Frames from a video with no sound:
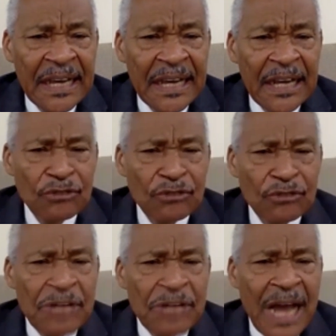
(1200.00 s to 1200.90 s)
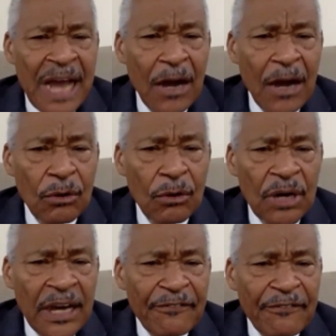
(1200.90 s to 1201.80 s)
to now
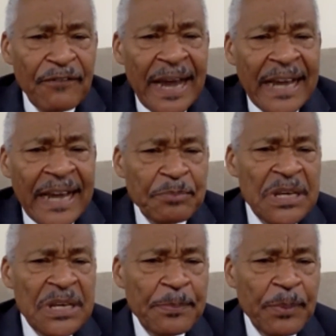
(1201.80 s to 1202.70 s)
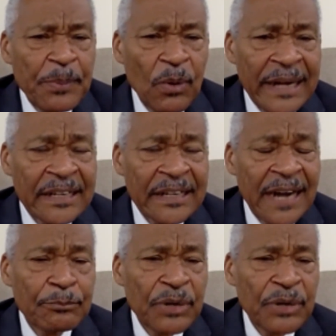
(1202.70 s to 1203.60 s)
find people, and God
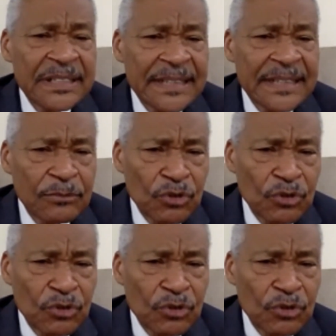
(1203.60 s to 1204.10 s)
brings them to me.